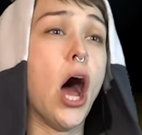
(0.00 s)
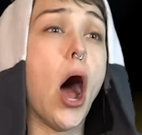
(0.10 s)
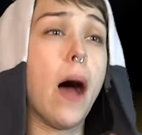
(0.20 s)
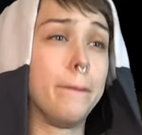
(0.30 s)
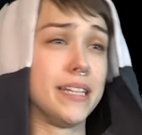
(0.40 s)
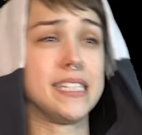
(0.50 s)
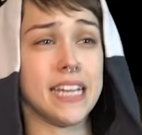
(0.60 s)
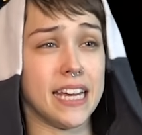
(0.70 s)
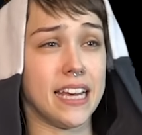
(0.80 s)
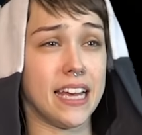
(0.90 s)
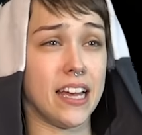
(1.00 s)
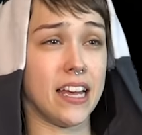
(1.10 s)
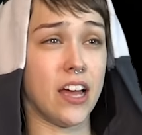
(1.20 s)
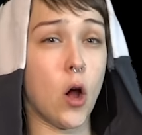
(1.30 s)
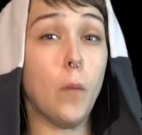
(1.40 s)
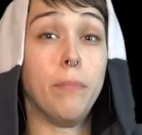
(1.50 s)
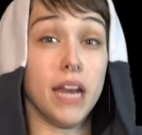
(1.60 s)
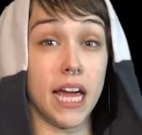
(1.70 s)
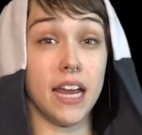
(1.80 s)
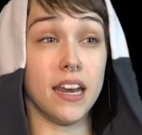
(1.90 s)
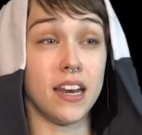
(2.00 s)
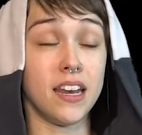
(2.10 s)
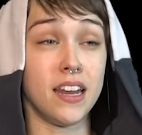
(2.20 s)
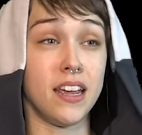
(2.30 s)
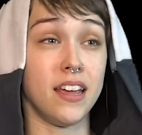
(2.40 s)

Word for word: opposite opening.